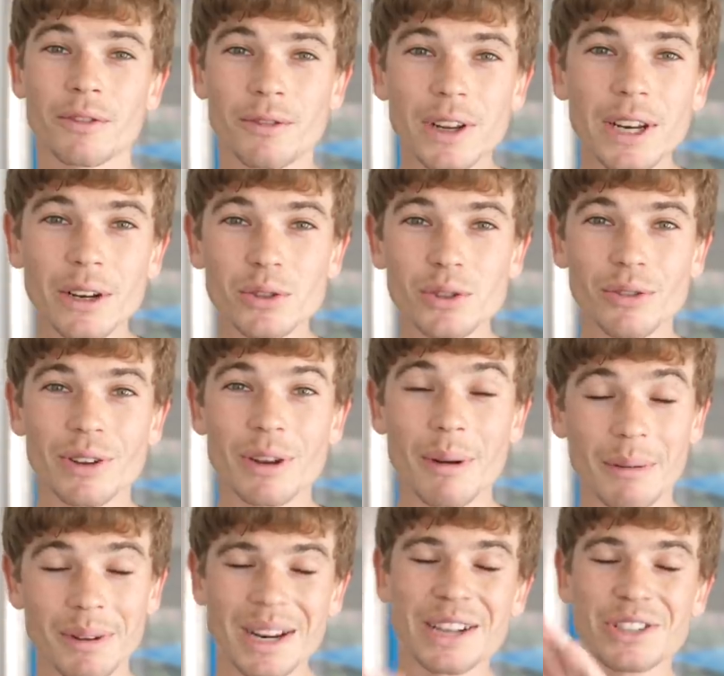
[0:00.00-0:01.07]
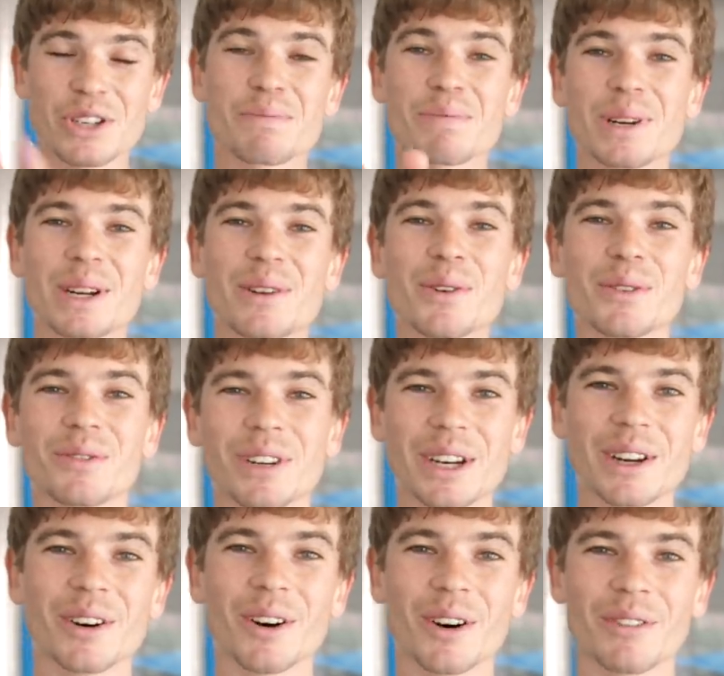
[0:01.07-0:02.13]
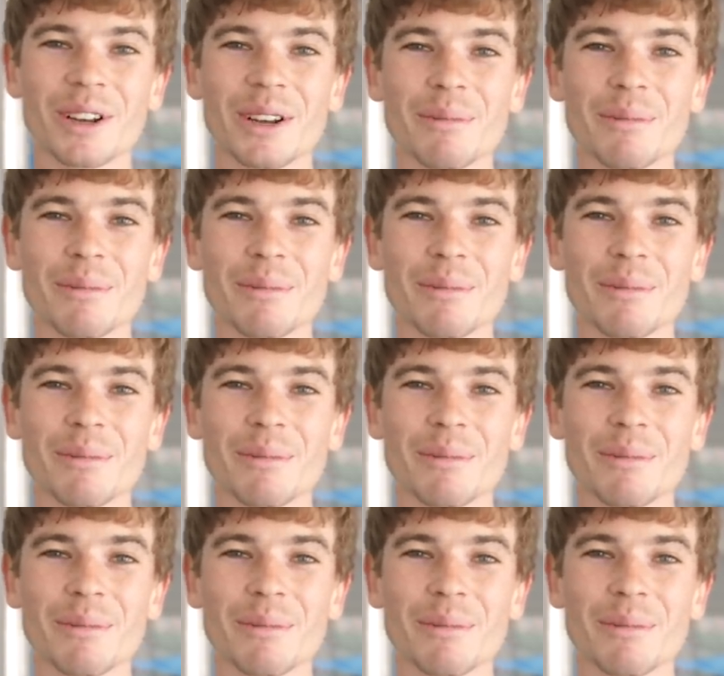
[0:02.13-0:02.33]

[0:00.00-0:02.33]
videos of him, I mean, actually a pretty cool video of